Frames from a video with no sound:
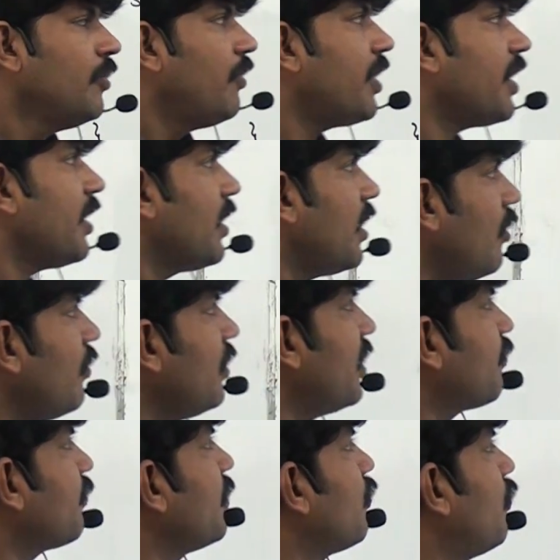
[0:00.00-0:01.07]
Okay, now
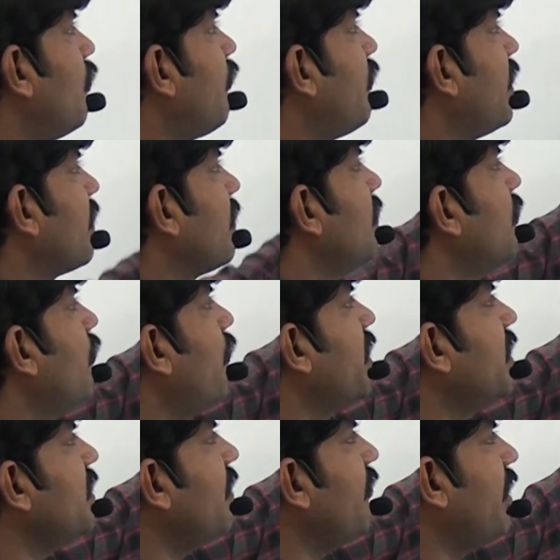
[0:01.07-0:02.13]
let me go for
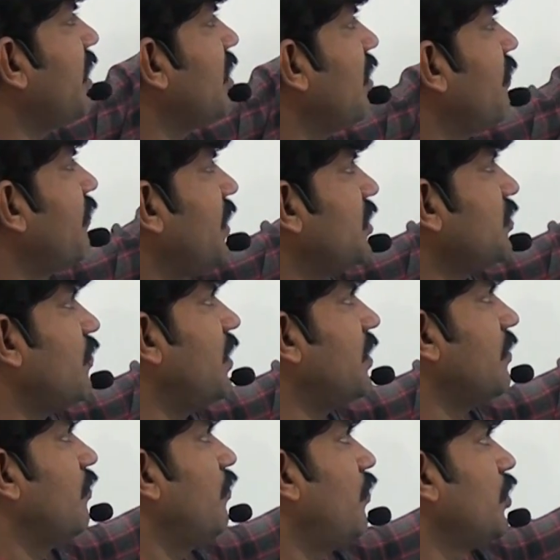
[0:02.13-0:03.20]
what is the value of s1,
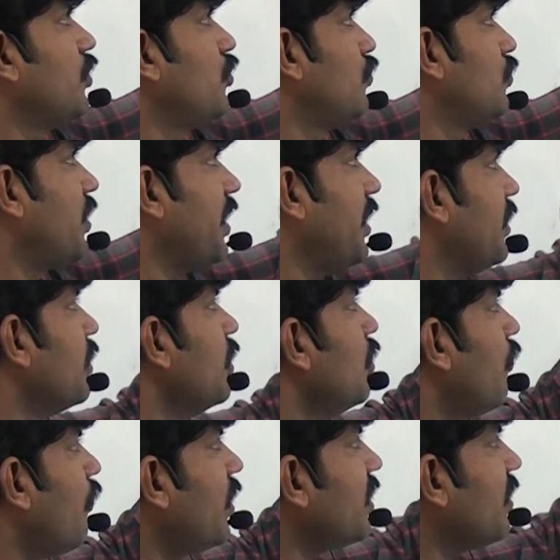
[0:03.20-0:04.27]
123.
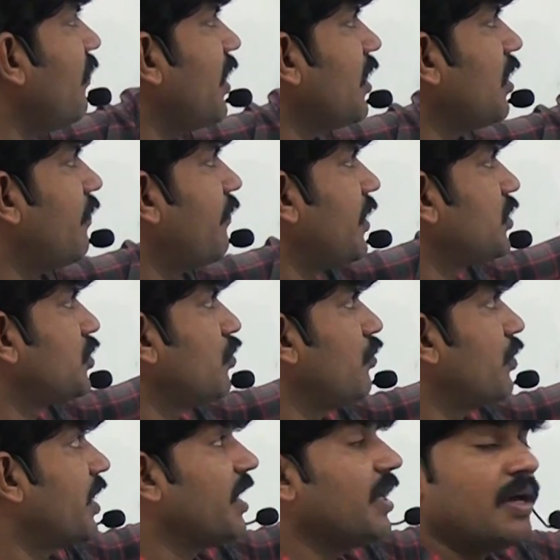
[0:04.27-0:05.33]
What the value of
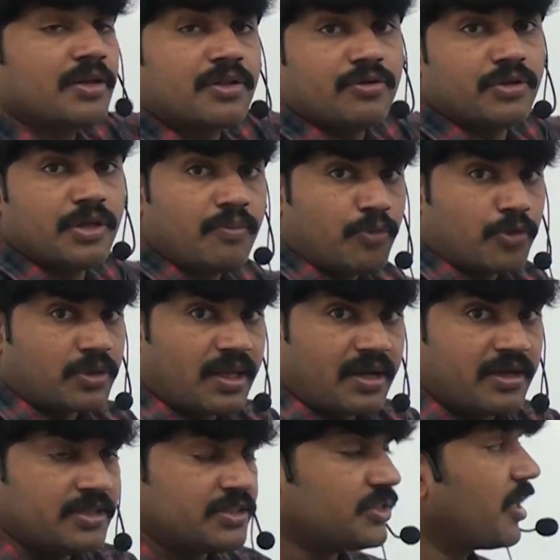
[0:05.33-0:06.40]
s2, true, both are
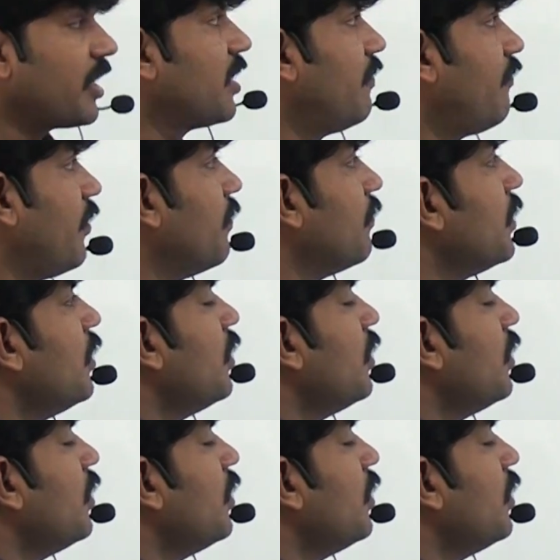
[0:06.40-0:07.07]
in string form.